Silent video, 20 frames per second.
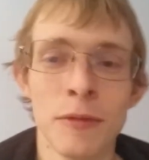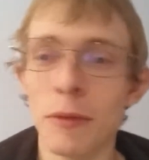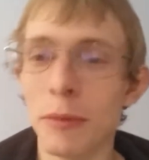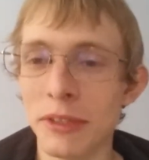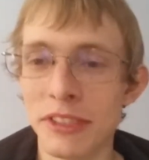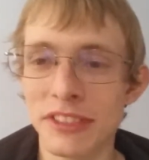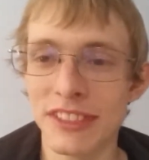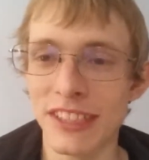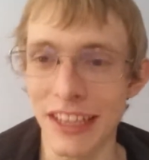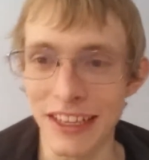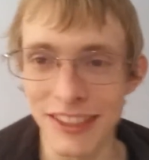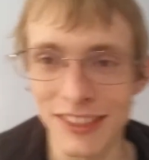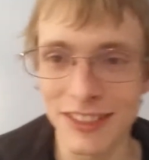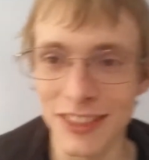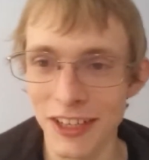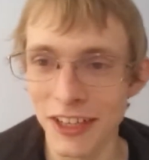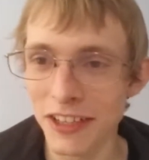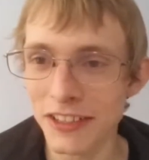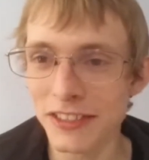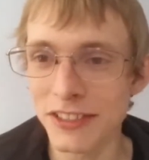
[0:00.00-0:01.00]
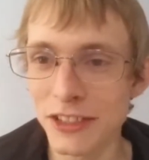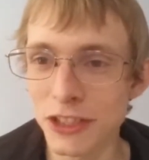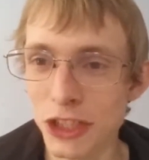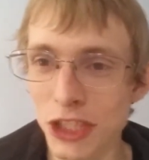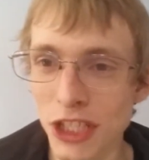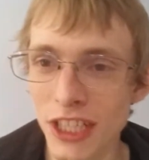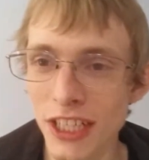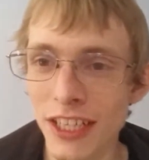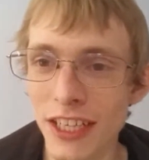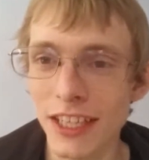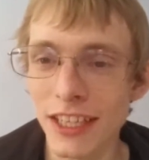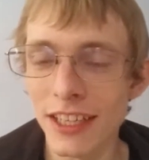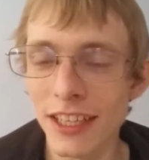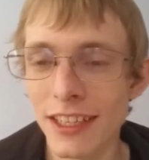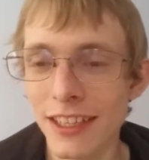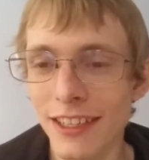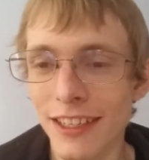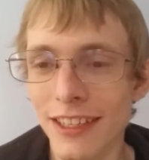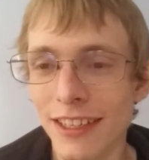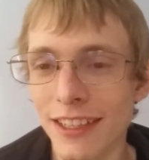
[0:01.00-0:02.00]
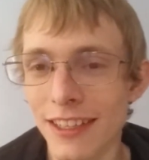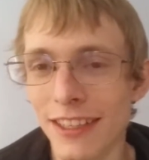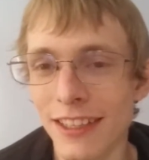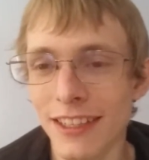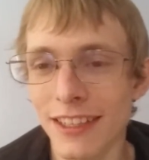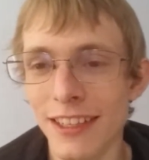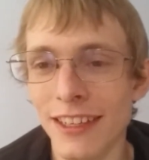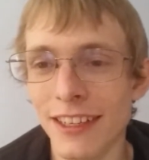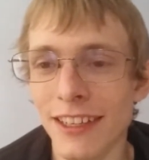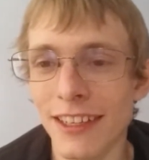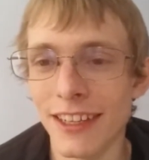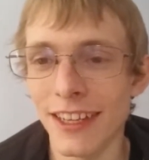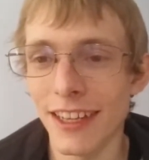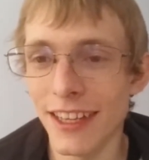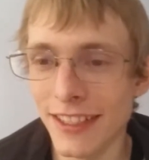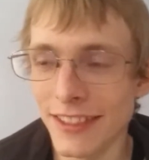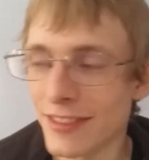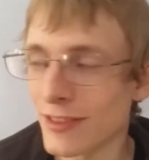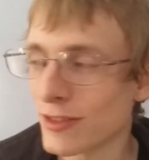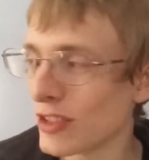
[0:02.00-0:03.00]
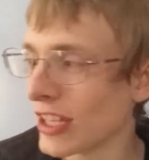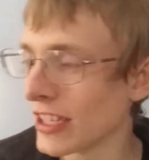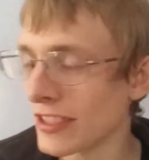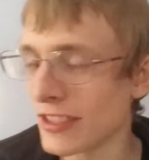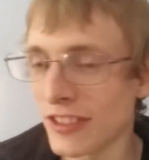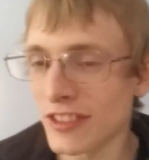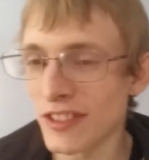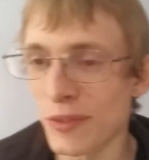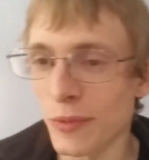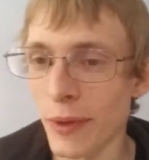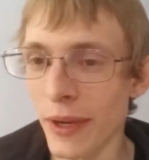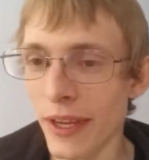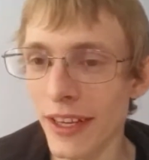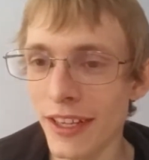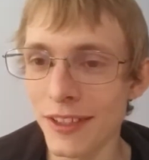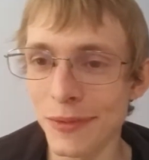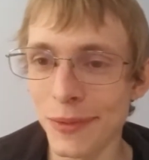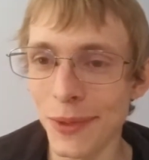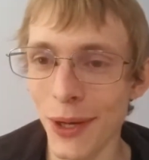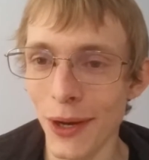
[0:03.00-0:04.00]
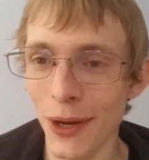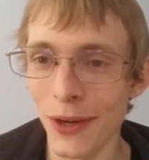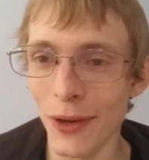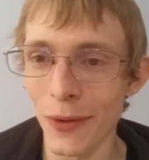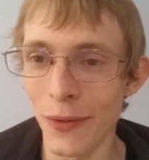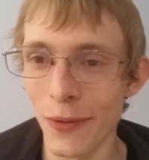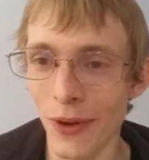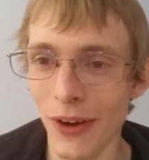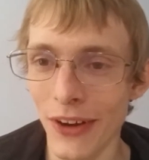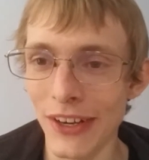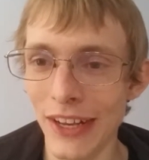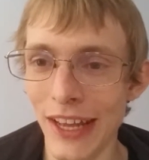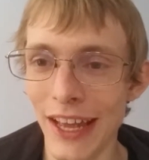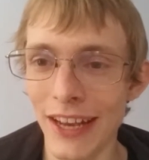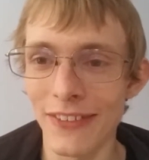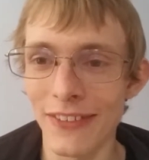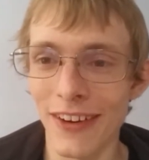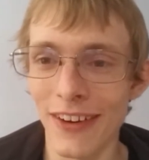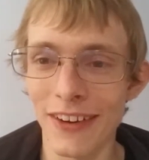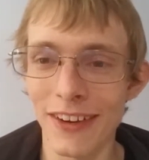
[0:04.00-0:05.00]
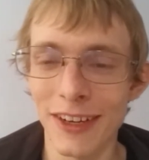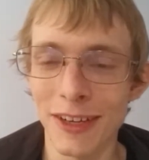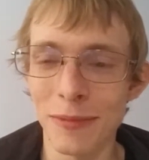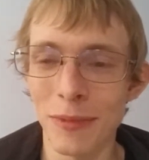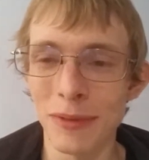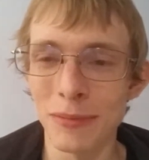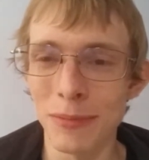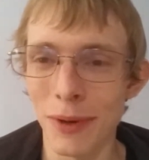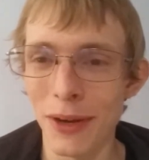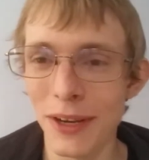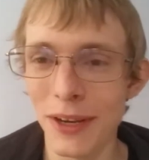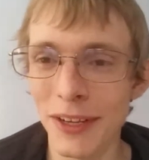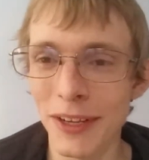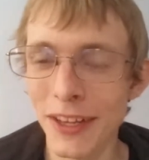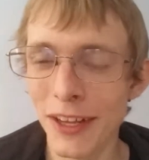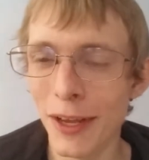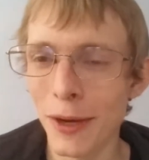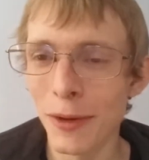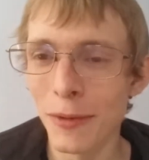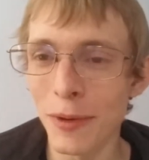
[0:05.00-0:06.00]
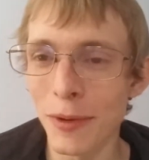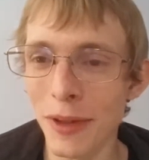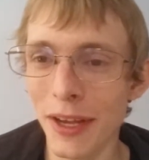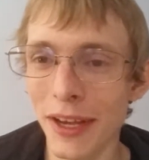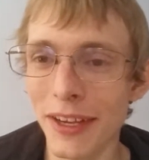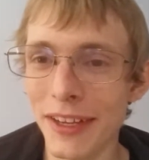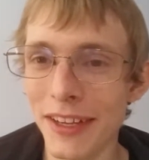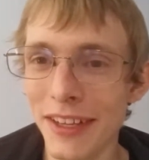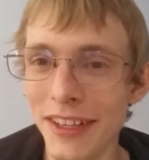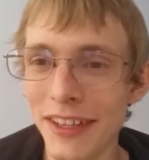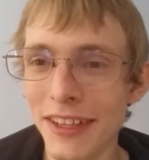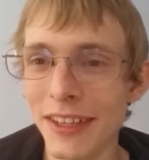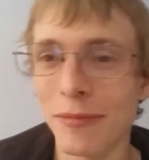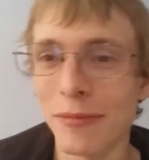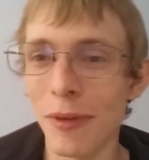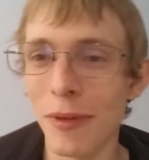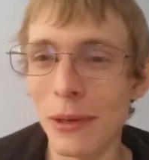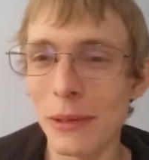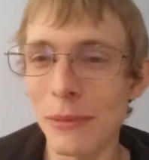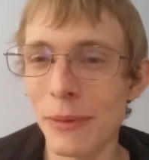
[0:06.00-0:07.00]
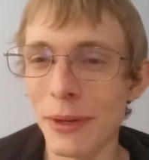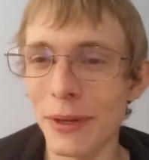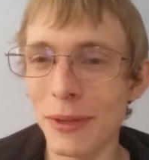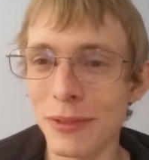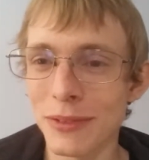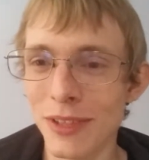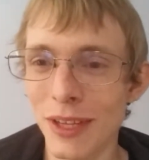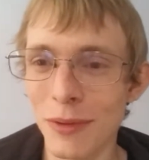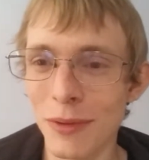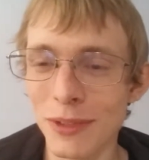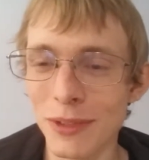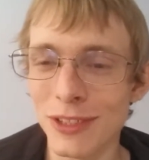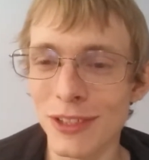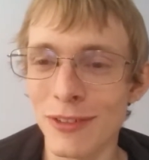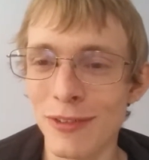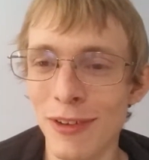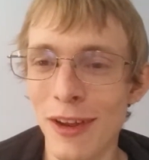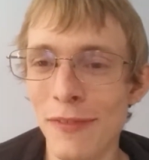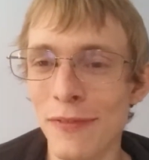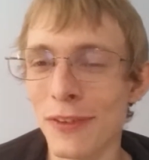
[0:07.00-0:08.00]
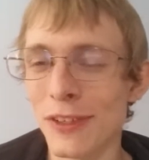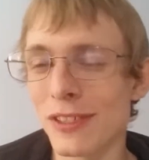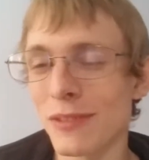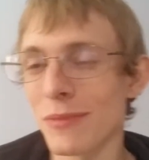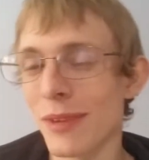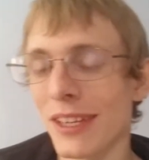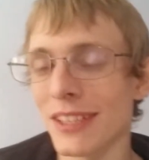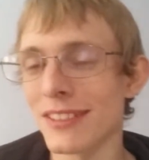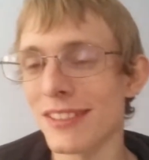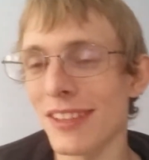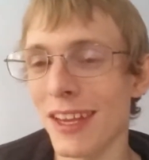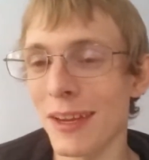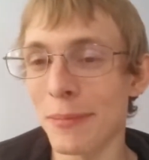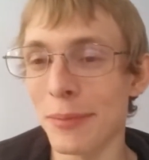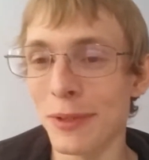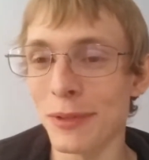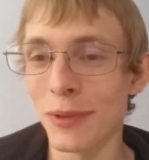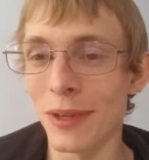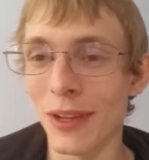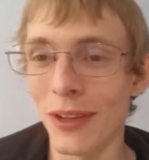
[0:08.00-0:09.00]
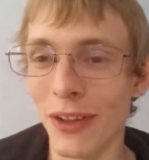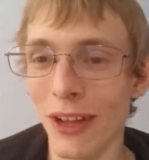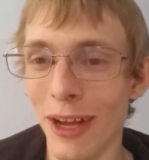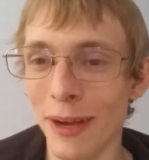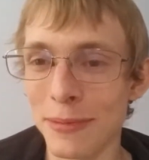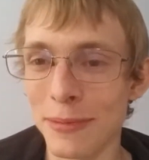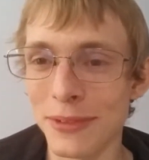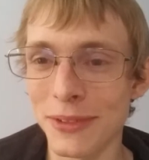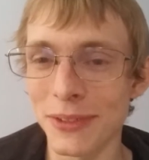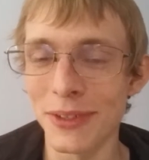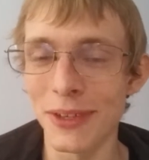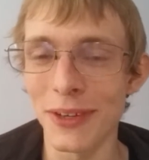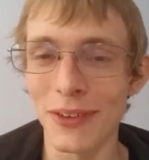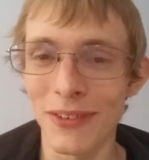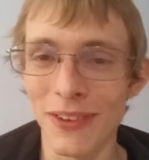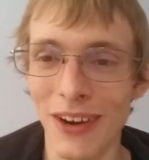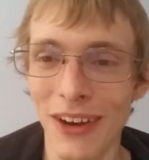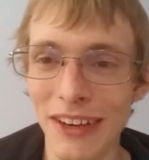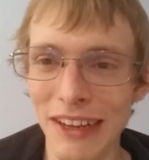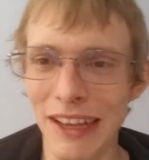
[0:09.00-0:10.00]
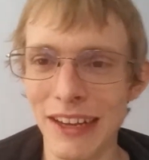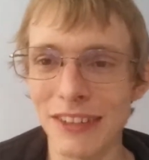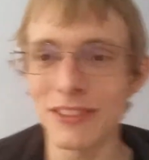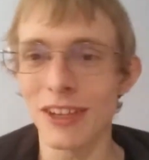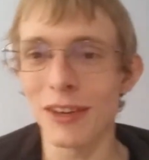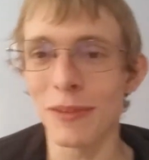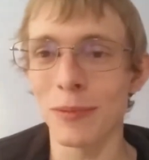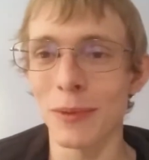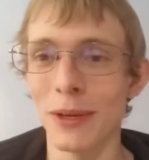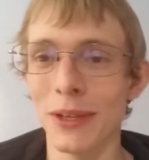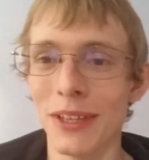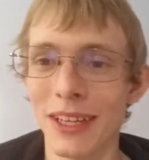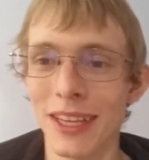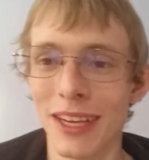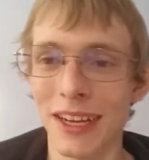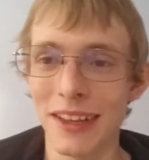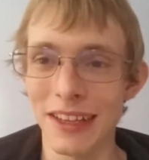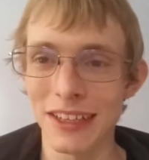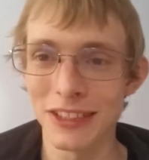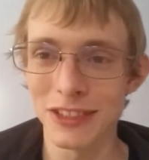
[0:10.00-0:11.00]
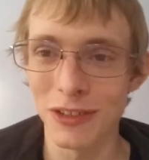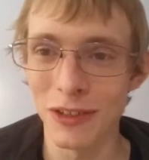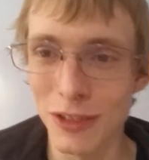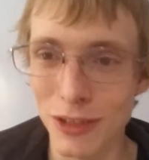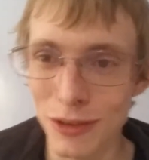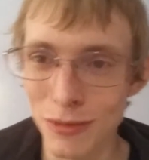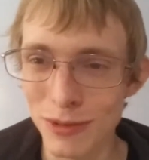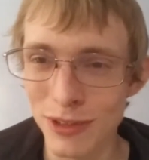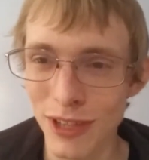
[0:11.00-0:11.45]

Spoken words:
We'll be singing songs and shit. That's just the way it is. We all go crawdadding around here. My buddy, one buddy was like, what's a crayfish? I'm like, it's like between a lobster and a crawdad. He's like, really? And I like showed it to him.